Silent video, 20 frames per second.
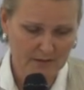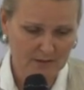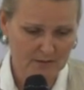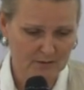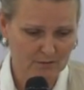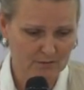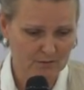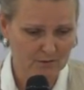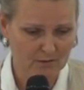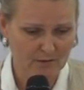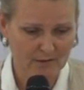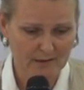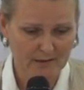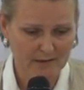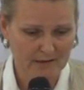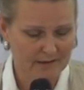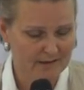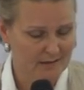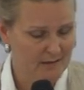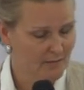be in New
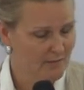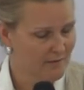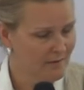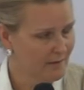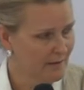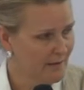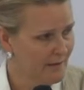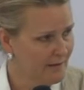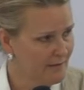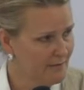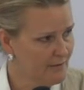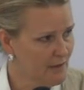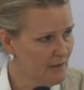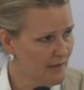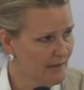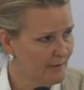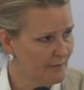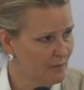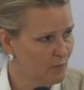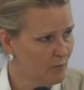York, and spend a lot of
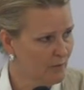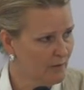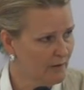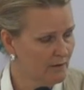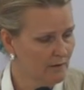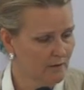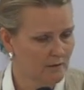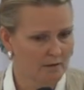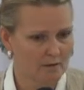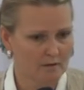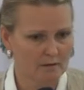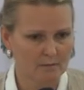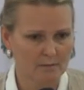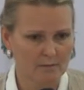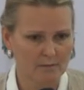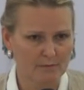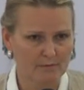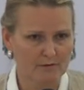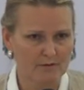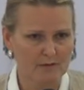time with the
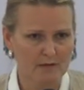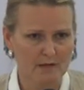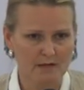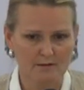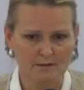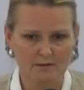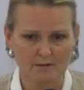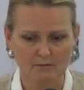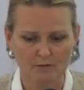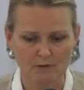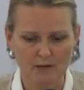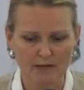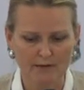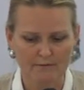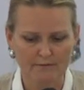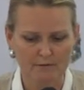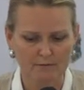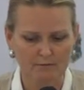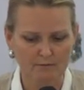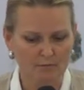member states that will
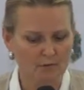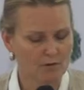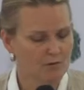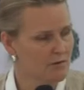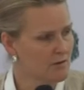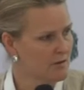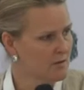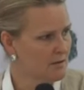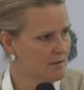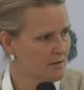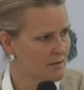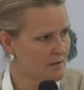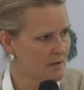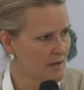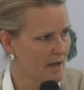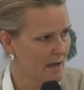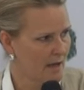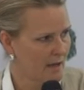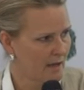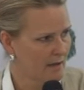have the most
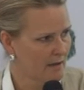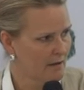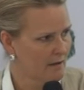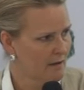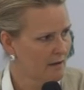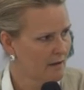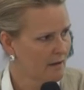say